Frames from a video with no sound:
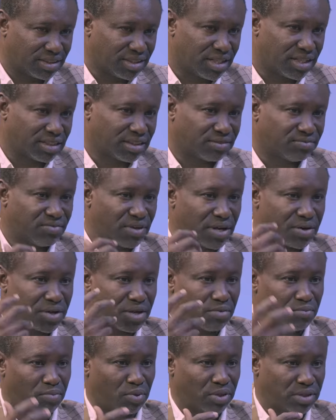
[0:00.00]
it's very
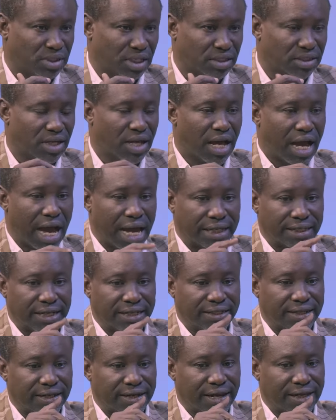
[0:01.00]
important and then
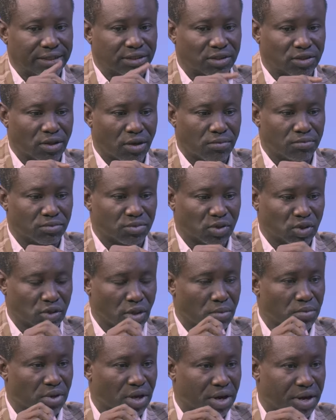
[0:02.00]
there are some
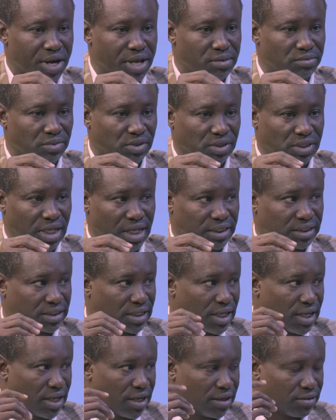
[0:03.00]
some creams that
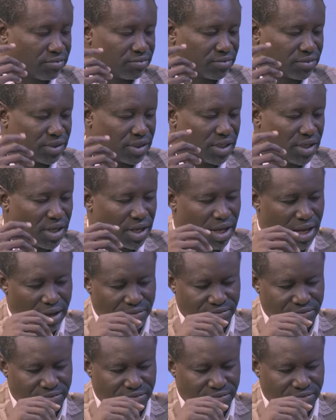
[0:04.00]
uh, i've